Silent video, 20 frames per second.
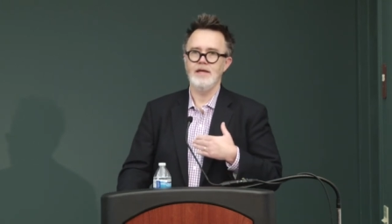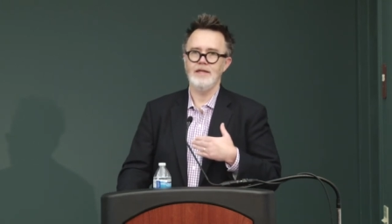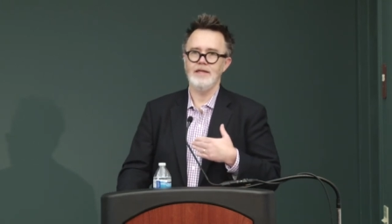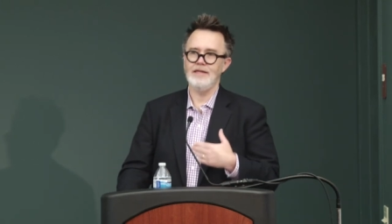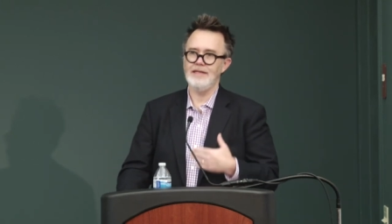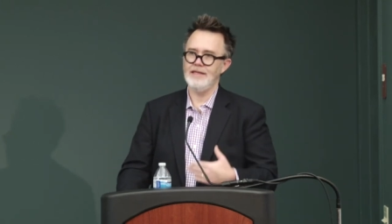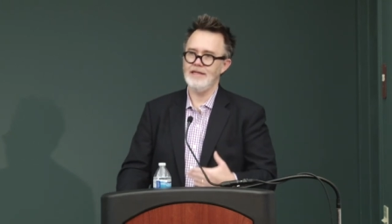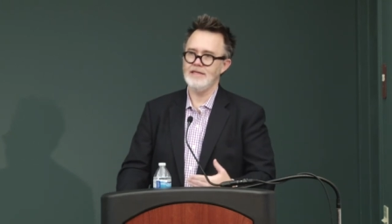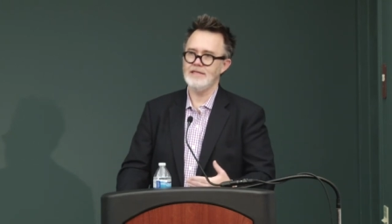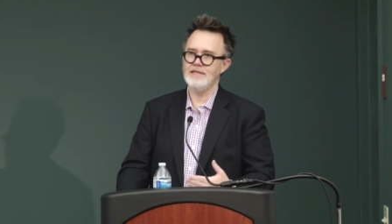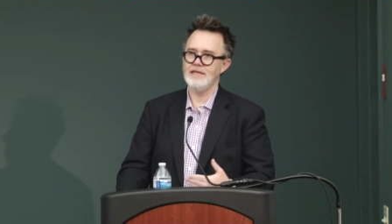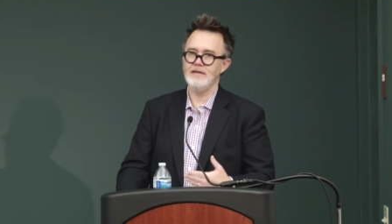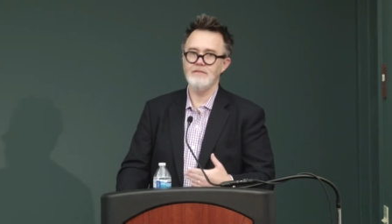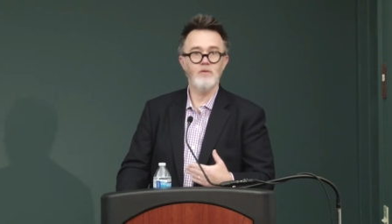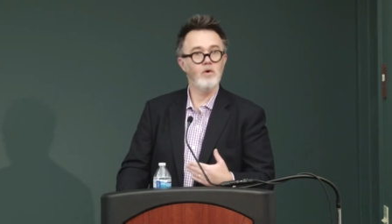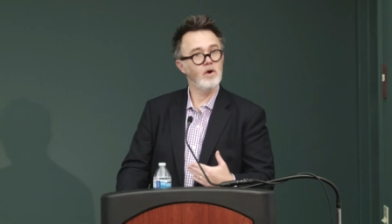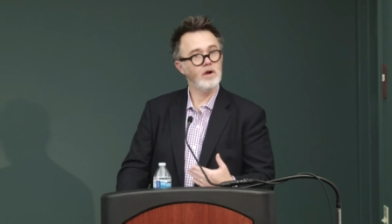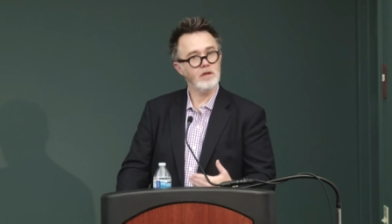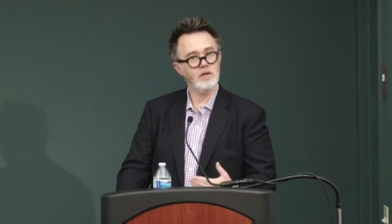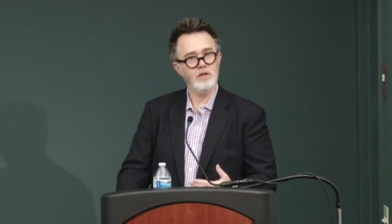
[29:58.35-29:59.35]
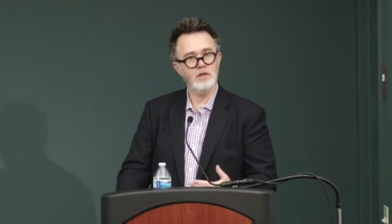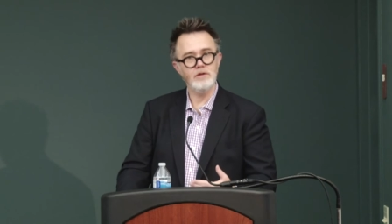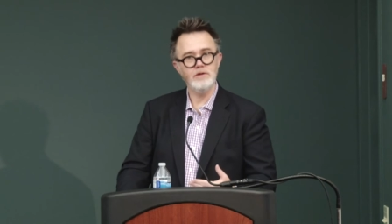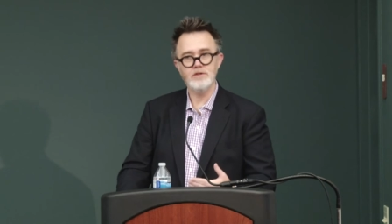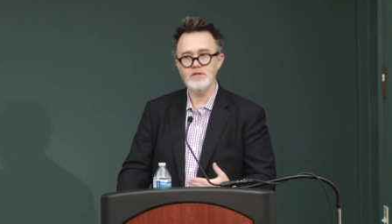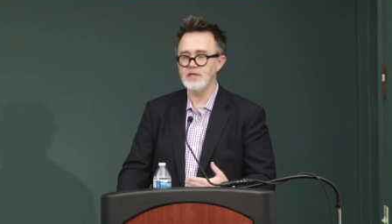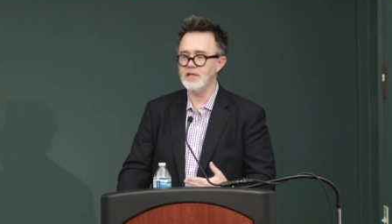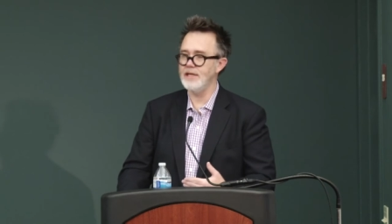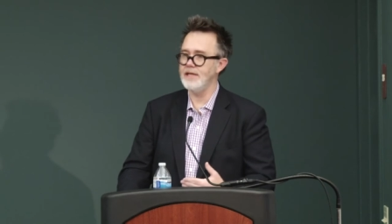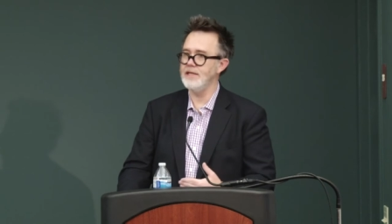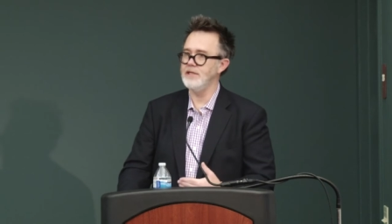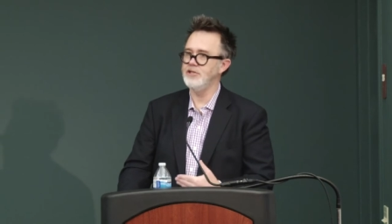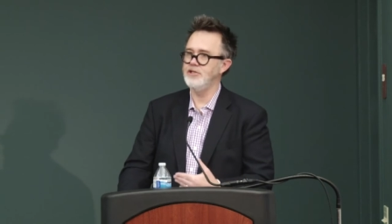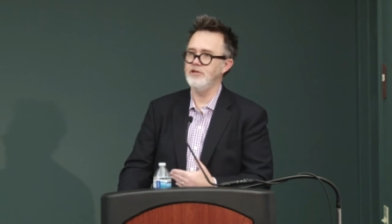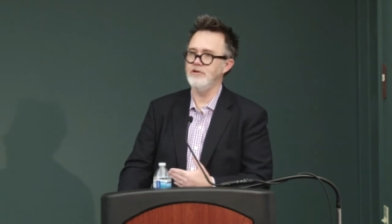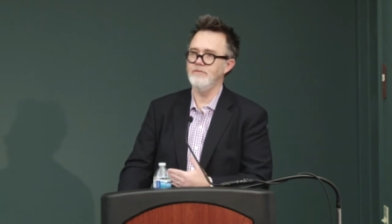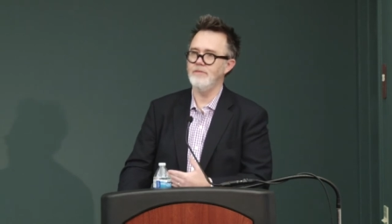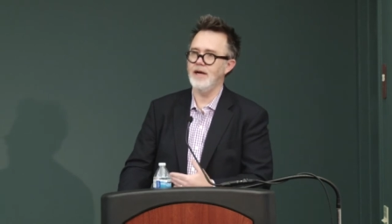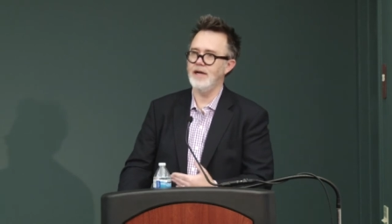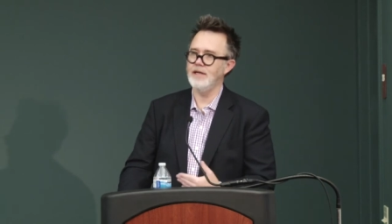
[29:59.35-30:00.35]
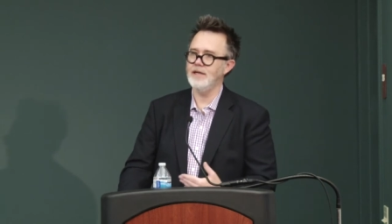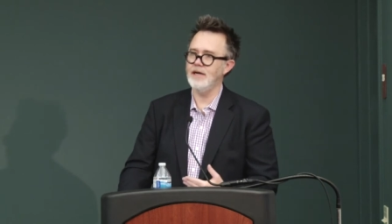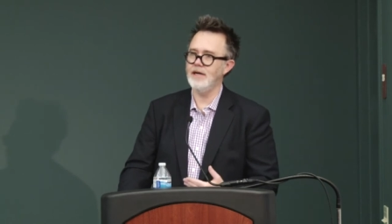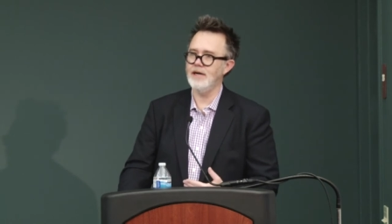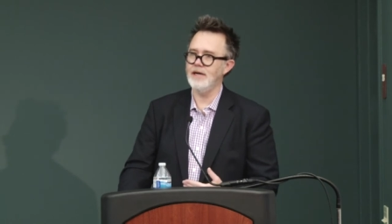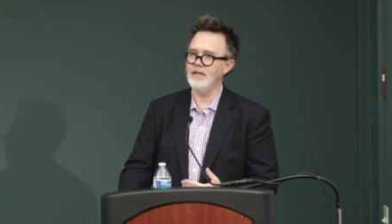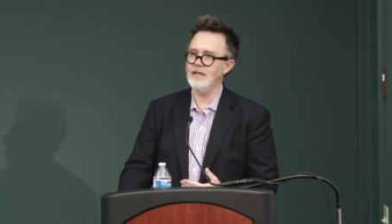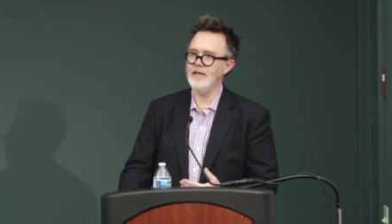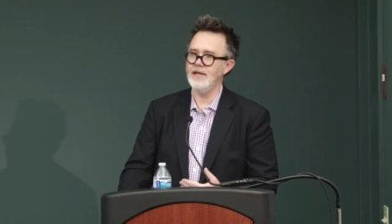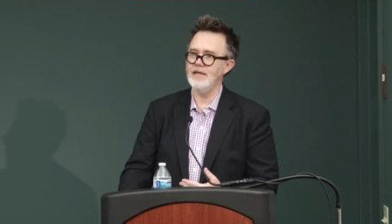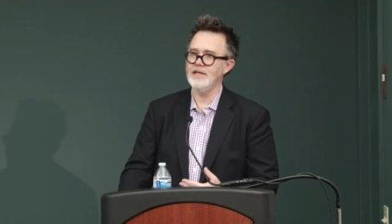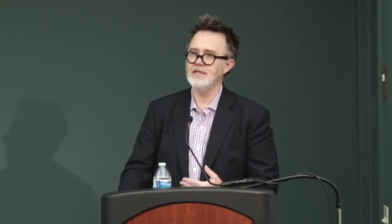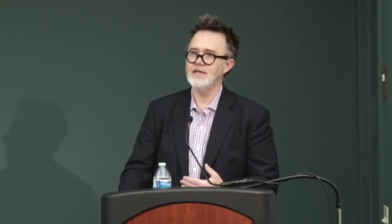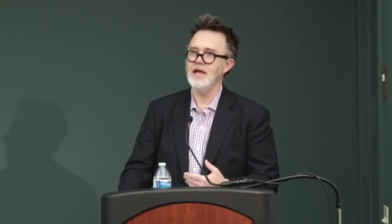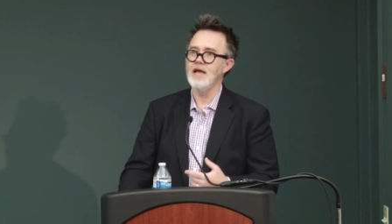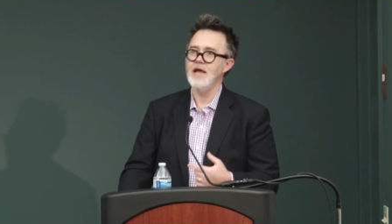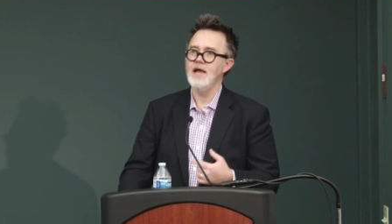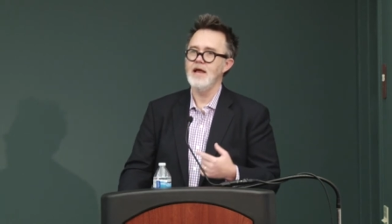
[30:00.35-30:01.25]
listen more closely to my colleagues,